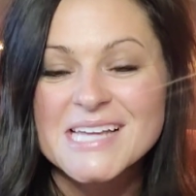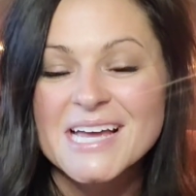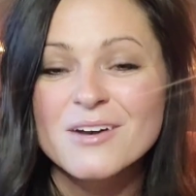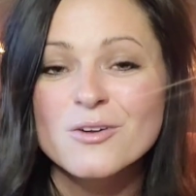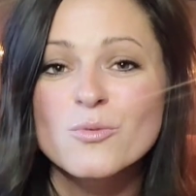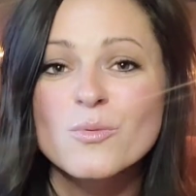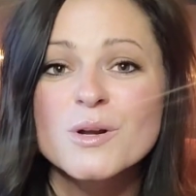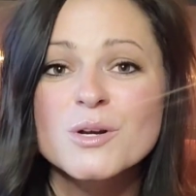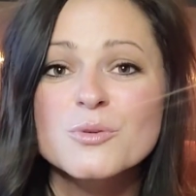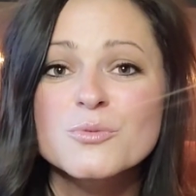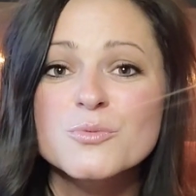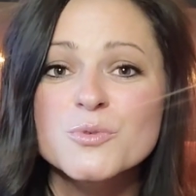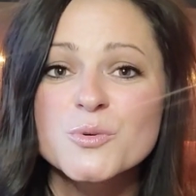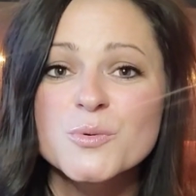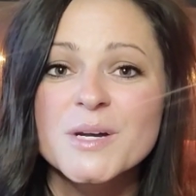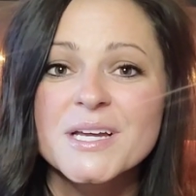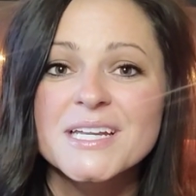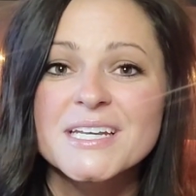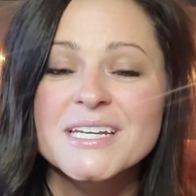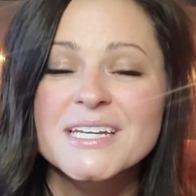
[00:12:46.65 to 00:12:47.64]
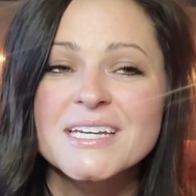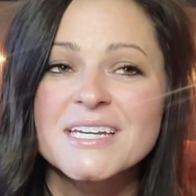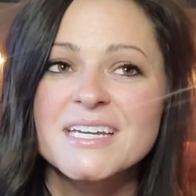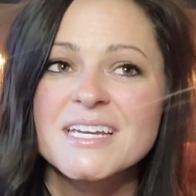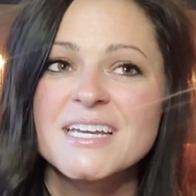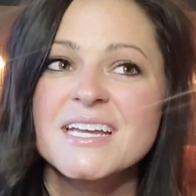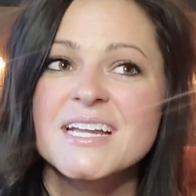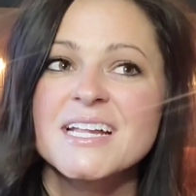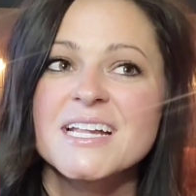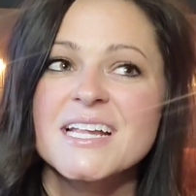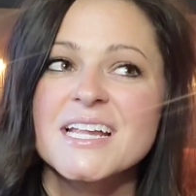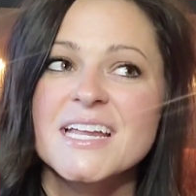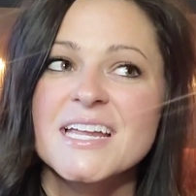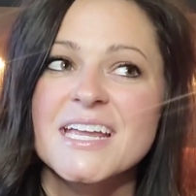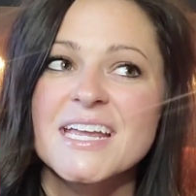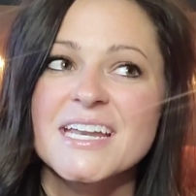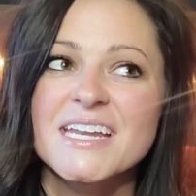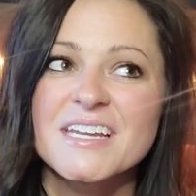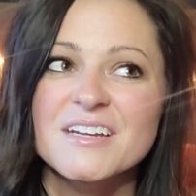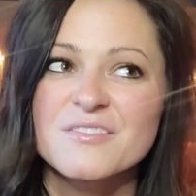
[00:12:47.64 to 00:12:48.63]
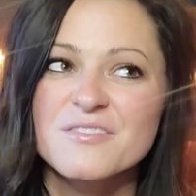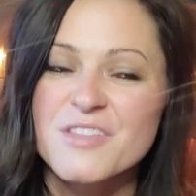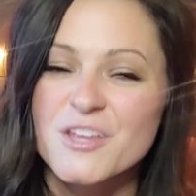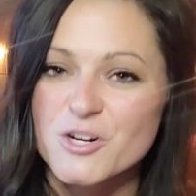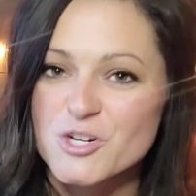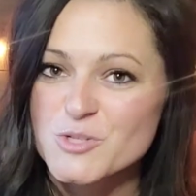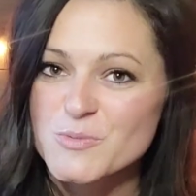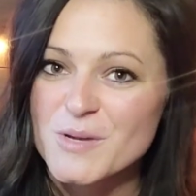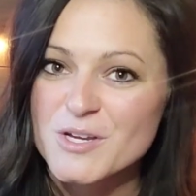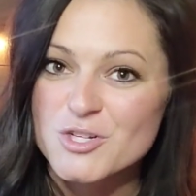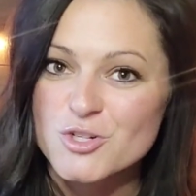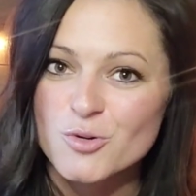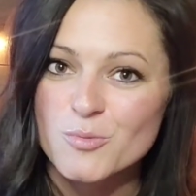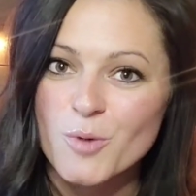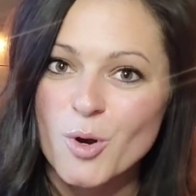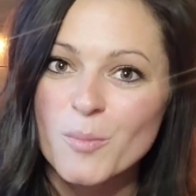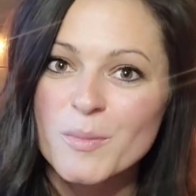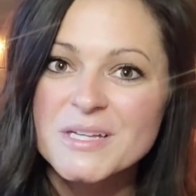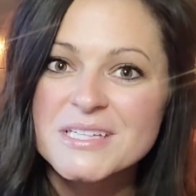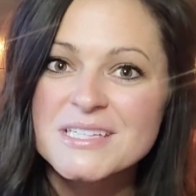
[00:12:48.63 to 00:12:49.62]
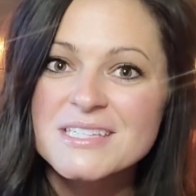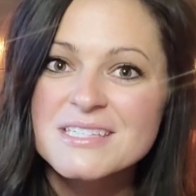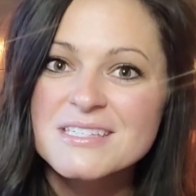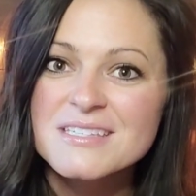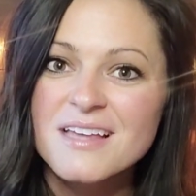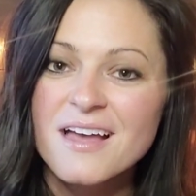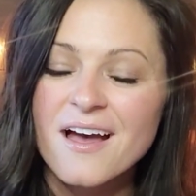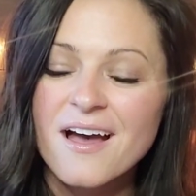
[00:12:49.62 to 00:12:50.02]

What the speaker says: I don't want to ruin any of their special moments.